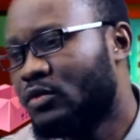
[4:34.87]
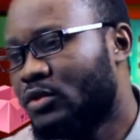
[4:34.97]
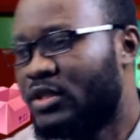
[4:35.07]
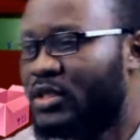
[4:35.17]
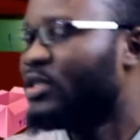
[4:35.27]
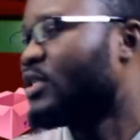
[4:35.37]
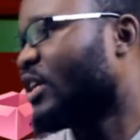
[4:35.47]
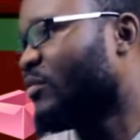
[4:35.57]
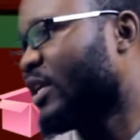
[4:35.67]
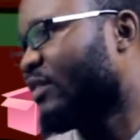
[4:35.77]
the things that
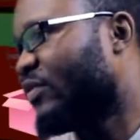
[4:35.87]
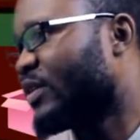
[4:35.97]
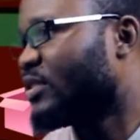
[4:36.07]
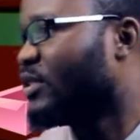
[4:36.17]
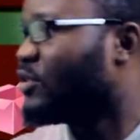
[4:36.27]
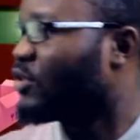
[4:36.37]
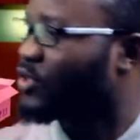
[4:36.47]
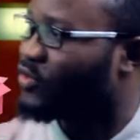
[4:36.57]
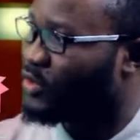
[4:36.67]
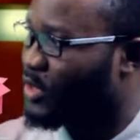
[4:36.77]
have been affecting the
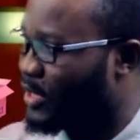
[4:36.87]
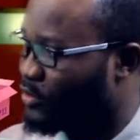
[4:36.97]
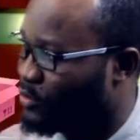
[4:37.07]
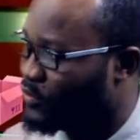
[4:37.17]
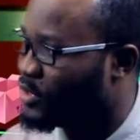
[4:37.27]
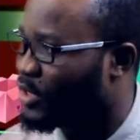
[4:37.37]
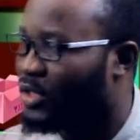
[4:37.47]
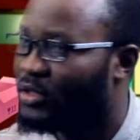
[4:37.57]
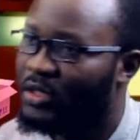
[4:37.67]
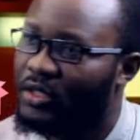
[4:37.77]
industry, like you said,
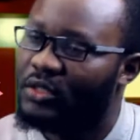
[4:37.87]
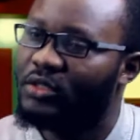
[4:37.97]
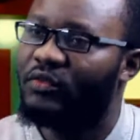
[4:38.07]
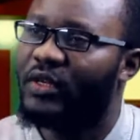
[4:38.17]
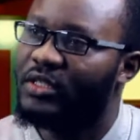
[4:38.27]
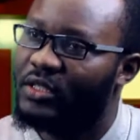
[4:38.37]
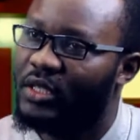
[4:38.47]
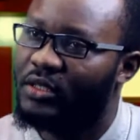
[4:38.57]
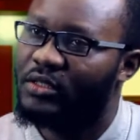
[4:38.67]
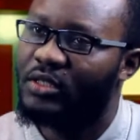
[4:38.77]
over the
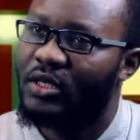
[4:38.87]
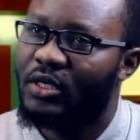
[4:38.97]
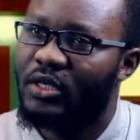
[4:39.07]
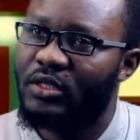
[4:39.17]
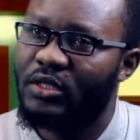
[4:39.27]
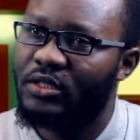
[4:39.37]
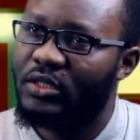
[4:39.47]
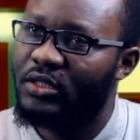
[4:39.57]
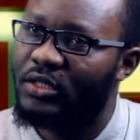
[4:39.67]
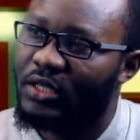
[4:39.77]
years,
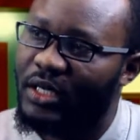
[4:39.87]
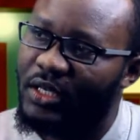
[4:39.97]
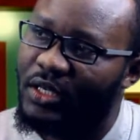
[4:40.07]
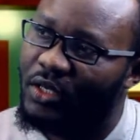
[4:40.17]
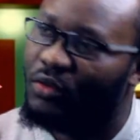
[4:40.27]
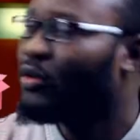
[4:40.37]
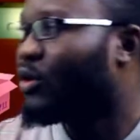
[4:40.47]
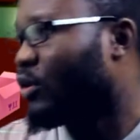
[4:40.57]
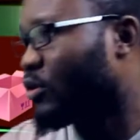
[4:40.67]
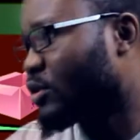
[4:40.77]
there are a whole
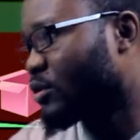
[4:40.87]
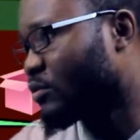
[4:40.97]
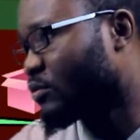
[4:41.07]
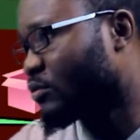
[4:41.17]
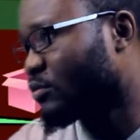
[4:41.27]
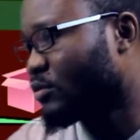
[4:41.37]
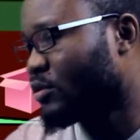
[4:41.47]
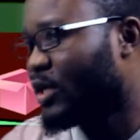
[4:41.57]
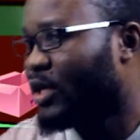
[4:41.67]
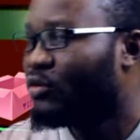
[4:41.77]

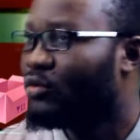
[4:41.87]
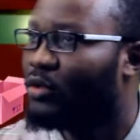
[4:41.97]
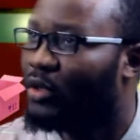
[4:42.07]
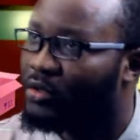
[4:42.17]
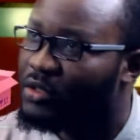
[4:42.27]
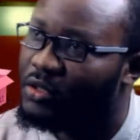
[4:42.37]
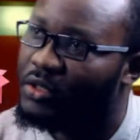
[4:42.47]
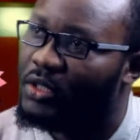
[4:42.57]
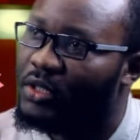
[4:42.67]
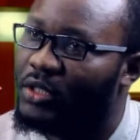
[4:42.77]
lot.
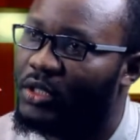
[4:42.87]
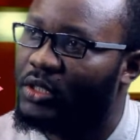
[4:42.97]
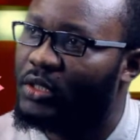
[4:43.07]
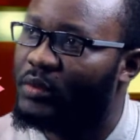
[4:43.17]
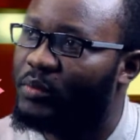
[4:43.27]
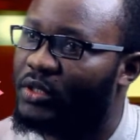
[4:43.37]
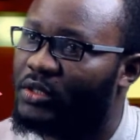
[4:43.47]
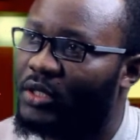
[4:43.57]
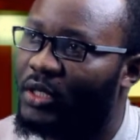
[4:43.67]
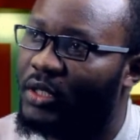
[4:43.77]

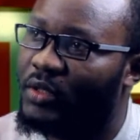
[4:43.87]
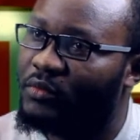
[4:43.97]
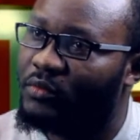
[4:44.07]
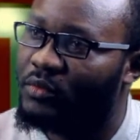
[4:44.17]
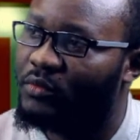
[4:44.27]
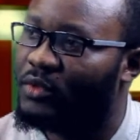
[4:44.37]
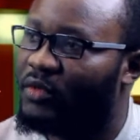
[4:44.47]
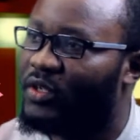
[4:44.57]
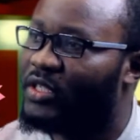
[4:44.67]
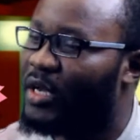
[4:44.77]
But if
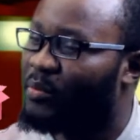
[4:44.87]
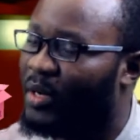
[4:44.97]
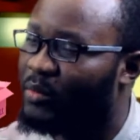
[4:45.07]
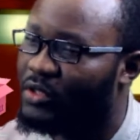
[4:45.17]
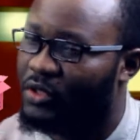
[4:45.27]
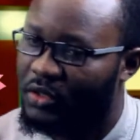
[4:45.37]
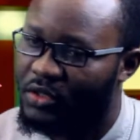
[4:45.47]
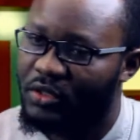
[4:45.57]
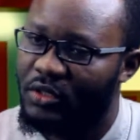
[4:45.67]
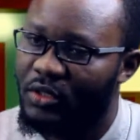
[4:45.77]
the time permits
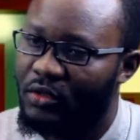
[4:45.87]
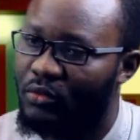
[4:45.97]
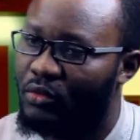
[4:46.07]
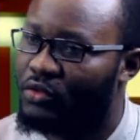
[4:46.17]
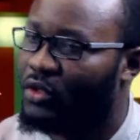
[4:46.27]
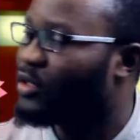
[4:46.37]
us, we'll